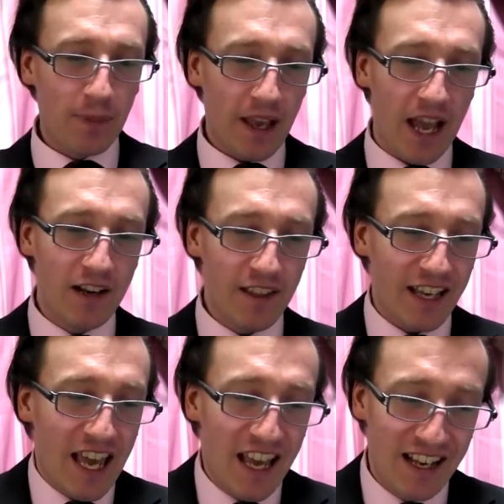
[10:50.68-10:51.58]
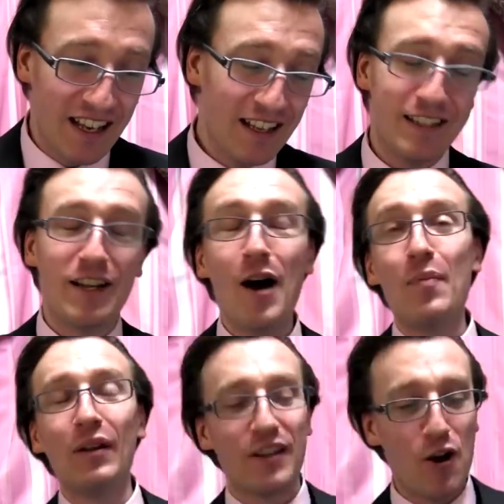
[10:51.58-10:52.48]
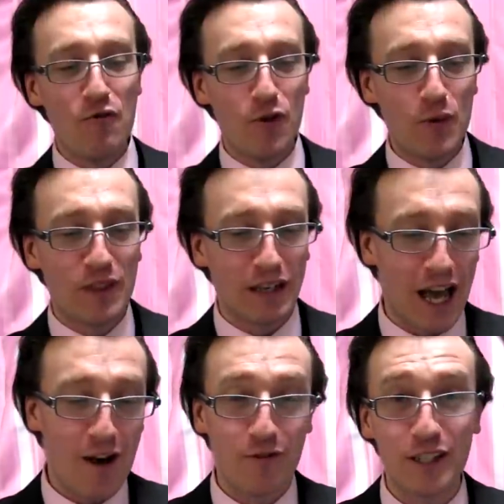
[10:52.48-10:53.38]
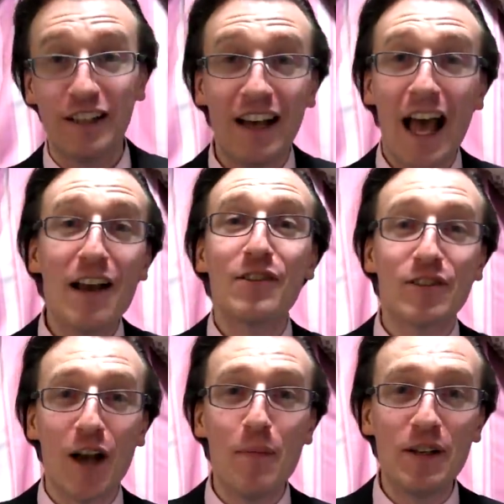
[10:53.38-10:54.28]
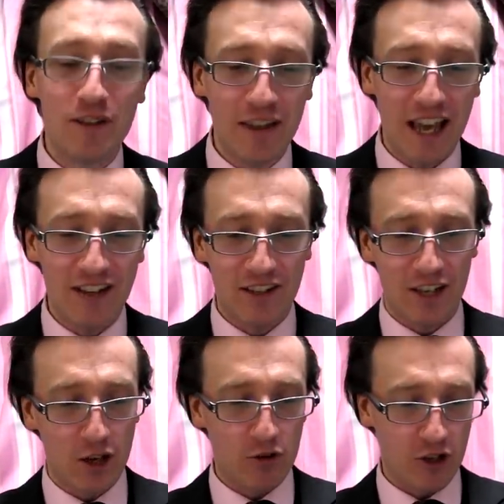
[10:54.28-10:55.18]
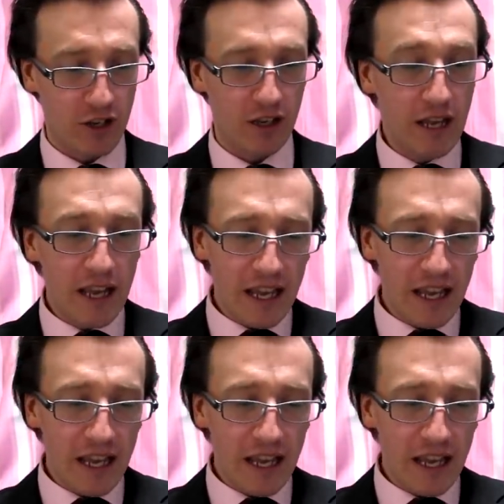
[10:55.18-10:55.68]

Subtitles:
and the king doubled over with laughter and summoned the executioner,